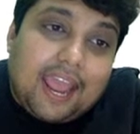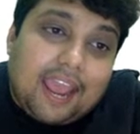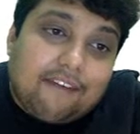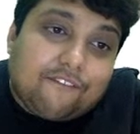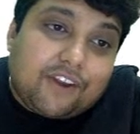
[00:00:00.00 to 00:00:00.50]

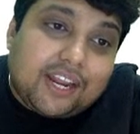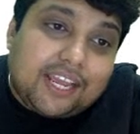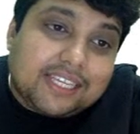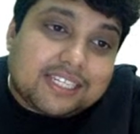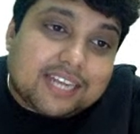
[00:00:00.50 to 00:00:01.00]

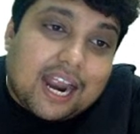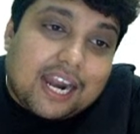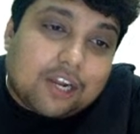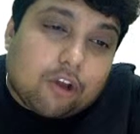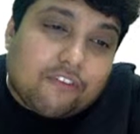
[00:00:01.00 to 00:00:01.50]
every
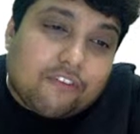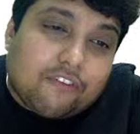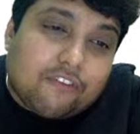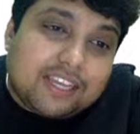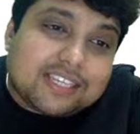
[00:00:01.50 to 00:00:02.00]
start of
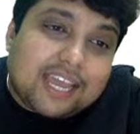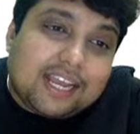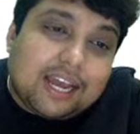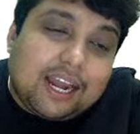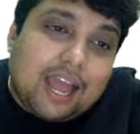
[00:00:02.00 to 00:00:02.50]
every
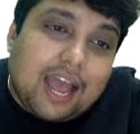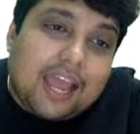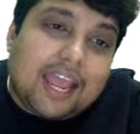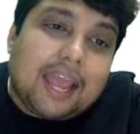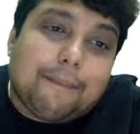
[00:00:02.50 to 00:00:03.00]
cycle
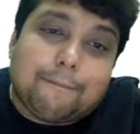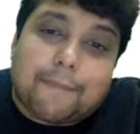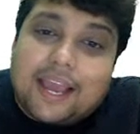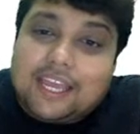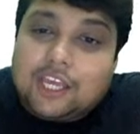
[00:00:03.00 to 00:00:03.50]
I am
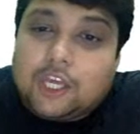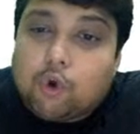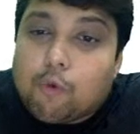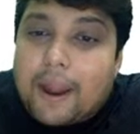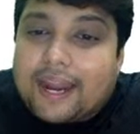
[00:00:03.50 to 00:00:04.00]
buying
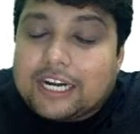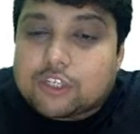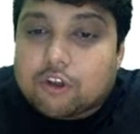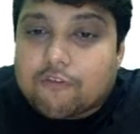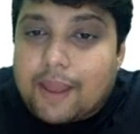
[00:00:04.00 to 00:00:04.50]
Q packets
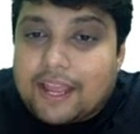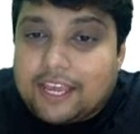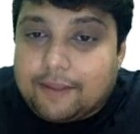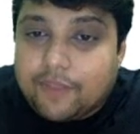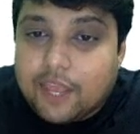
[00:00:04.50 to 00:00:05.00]
of
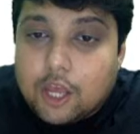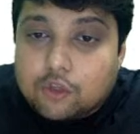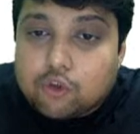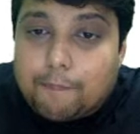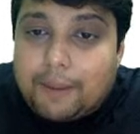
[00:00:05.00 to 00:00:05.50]
Maggi.
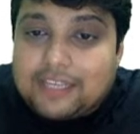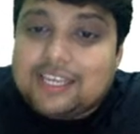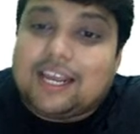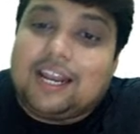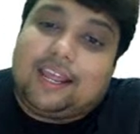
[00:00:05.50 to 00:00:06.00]
So
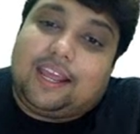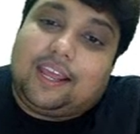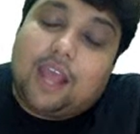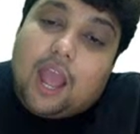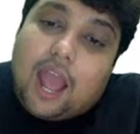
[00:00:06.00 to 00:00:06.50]

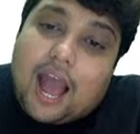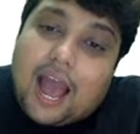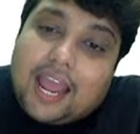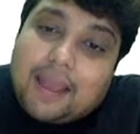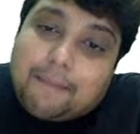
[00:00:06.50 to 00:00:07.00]
basically, I
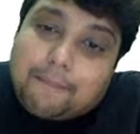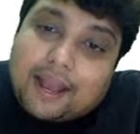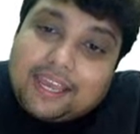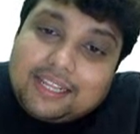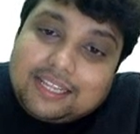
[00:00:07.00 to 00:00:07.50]
am
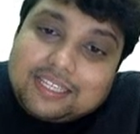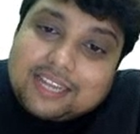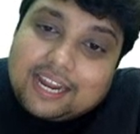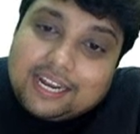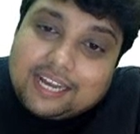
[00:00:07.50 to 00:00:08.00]
buying this
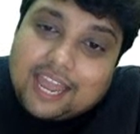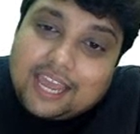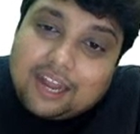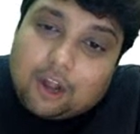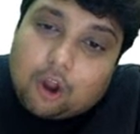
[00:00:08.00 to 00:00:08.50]

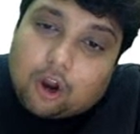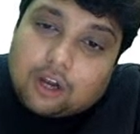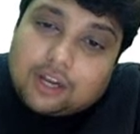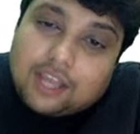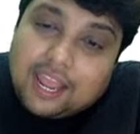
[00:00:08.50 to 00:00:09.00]
entire
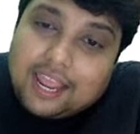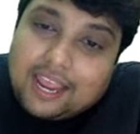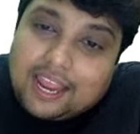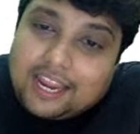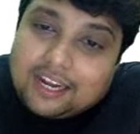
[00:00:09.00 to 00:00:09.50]
lot
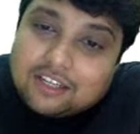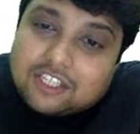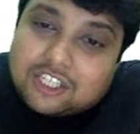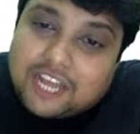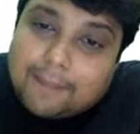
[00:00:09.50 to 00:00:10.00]
in
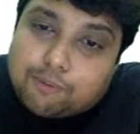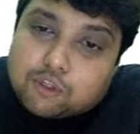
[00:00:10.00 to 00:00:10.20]
steps